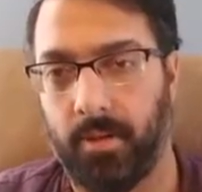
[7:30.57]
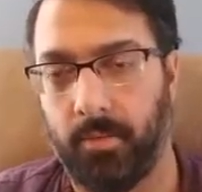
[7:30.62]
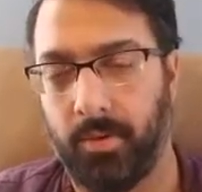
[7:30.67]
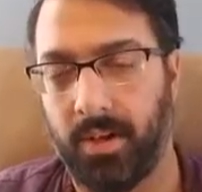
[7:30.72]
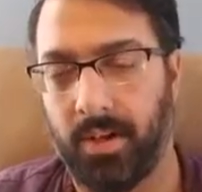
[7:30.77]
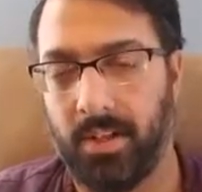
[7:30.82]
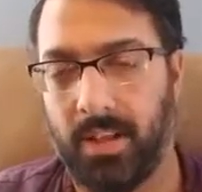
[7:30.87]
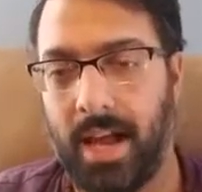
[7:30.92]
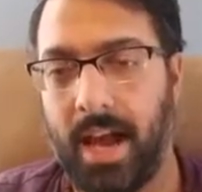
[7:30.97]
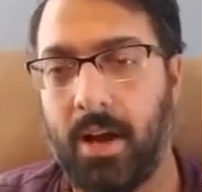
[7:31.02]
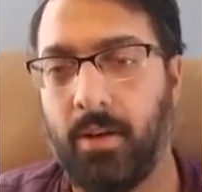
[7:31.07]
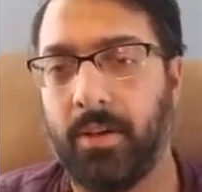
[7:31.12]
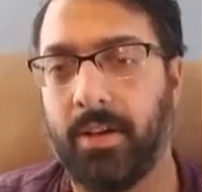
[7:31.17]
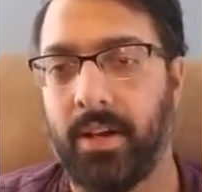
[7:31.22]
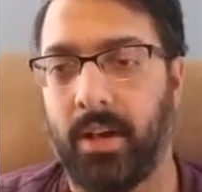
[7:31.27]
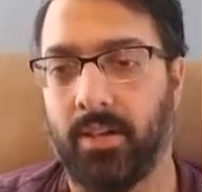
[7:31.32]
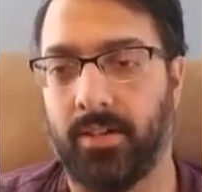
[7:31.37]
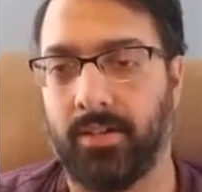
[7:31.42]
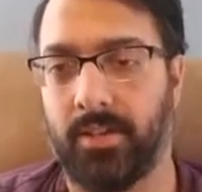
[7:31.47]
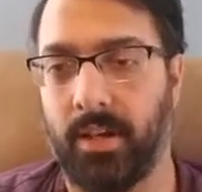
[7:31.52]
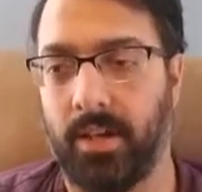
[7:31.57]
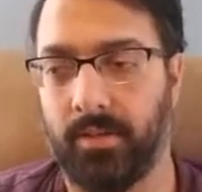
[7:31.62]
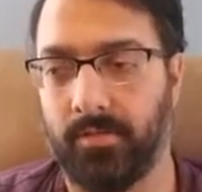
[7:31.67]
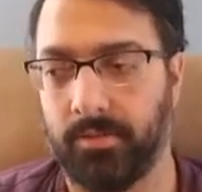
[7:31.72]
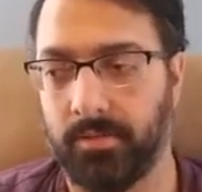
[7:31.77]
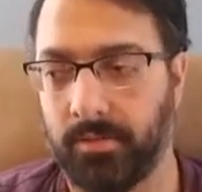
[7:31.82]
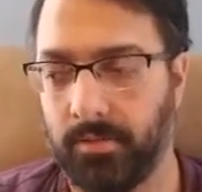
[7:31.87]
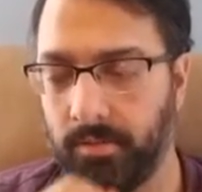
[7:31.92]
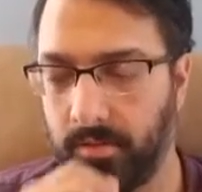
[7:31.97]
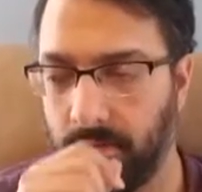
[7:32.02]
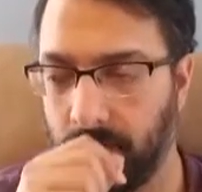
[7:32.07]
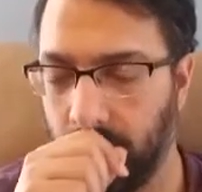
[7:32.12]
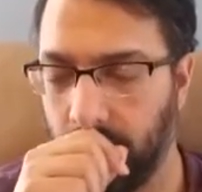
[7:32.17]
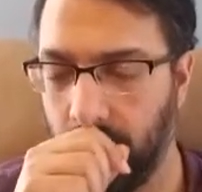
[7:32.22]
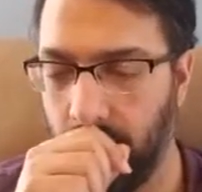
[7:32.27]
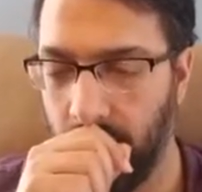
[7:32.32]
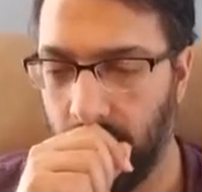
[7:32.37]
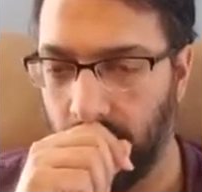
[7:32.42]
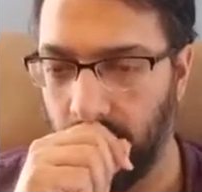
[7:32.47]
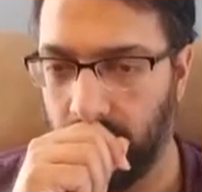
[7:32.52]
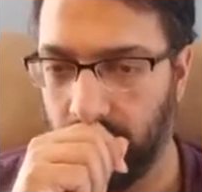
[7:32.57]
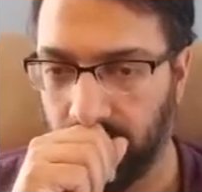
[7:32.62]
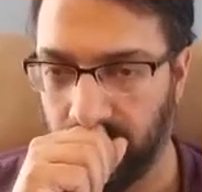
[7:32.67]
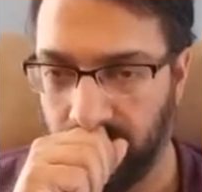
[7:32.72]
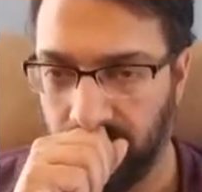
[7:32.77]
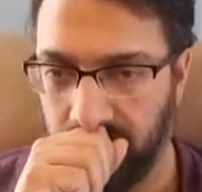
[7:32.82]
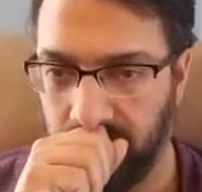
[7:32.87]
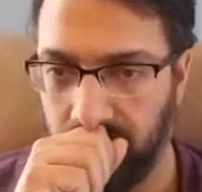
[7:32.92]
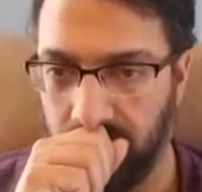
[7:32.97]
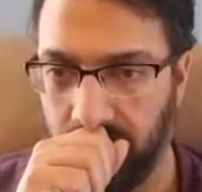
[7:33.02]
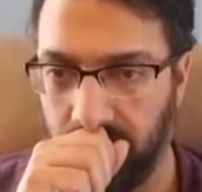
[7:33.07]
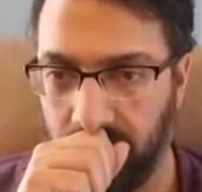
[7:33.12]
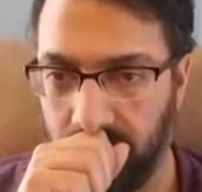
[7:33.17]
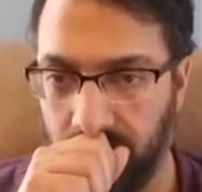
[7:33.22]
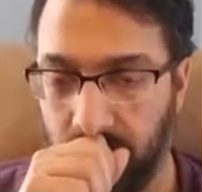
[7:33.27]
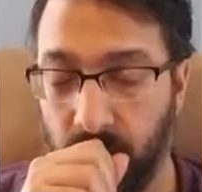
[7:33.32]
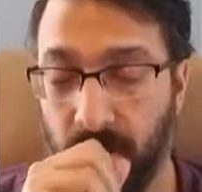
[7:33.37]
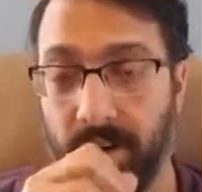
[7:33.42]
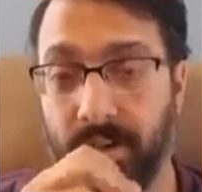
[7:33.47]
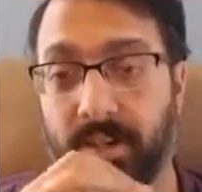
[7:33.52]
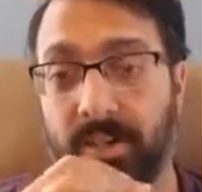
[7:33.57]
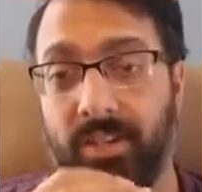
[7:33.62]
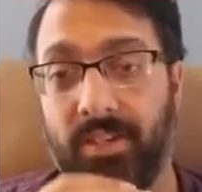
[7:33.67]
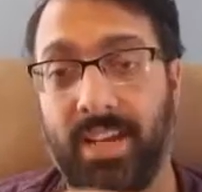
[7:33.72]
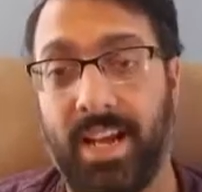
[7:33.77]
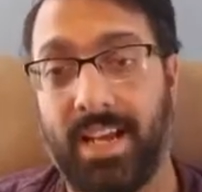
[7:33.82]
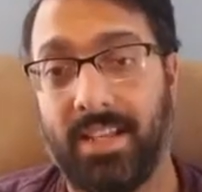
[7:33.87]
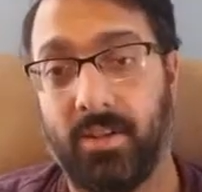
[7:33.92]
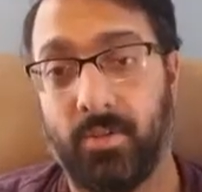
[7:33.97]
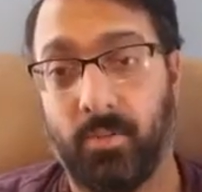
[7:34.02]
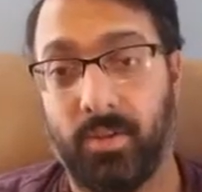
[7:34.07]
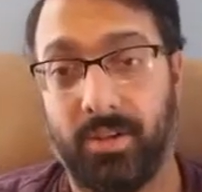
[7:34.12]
allowing ourselves to understand that